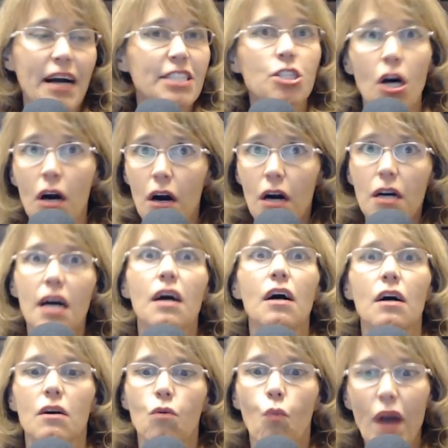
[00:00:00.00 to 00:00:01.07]
my dog
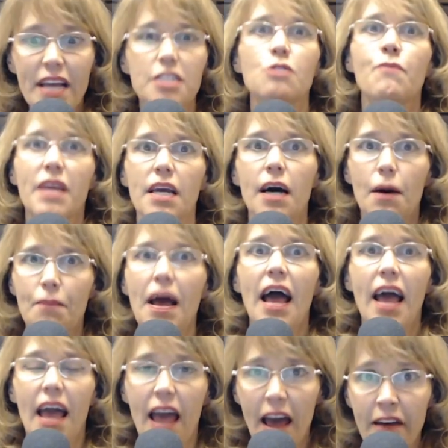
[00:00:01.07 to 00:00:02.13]
wakes me up
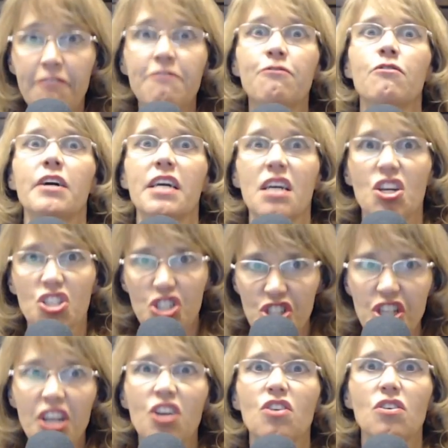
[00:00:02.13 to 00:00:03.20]
every
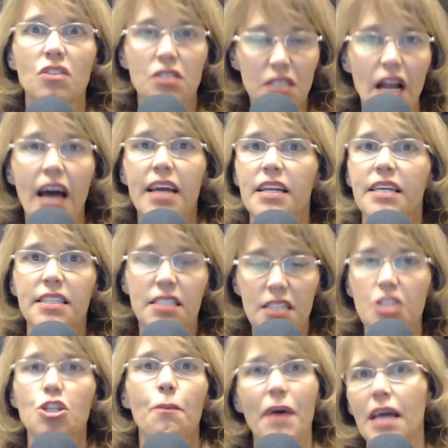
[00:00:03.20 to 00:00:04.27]
single night. He is
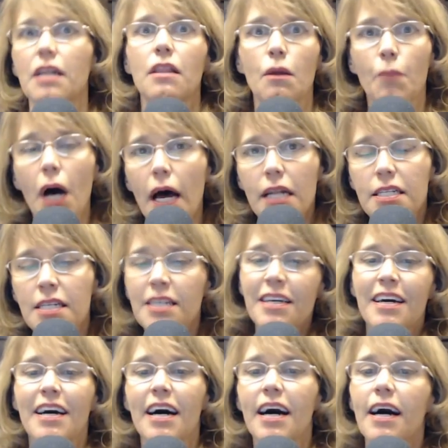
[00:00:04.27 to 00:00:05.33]
such a pain in the butt.
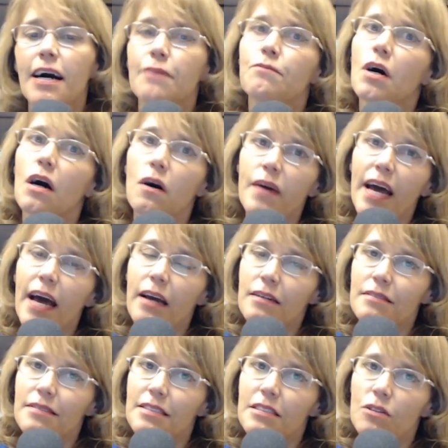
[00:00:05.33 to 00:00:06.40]
Um, okay,
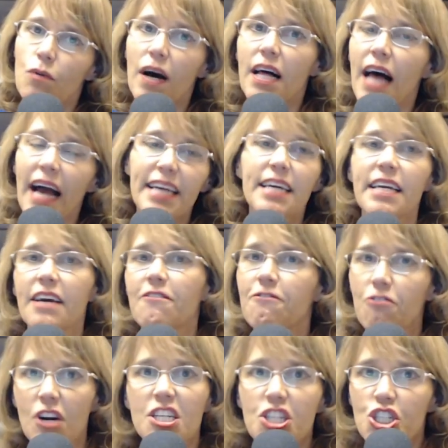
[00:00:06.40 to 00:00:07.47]
well, I can
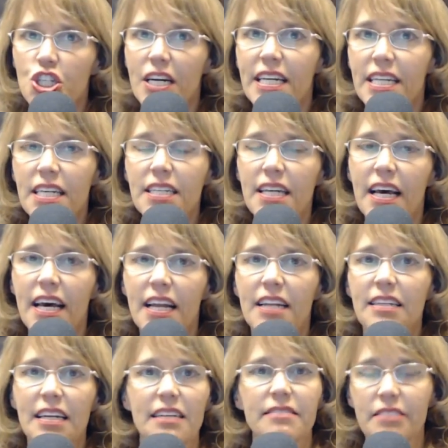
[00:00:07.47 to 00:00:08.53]
get frustrated
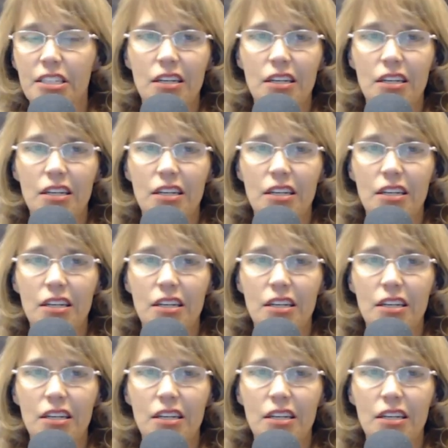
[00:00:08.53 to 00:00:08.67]
and,